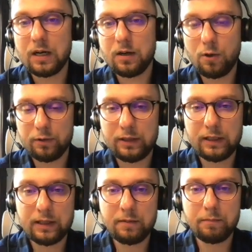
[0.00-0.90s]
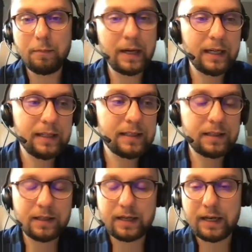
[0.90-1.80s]
Kotlin base,
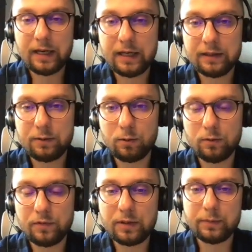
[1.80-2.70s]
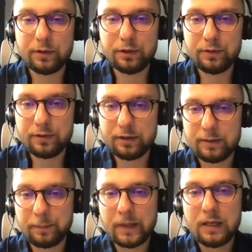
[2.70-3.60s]
and all of them are using
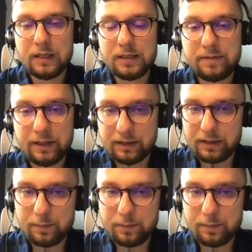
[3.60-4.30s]
Swing.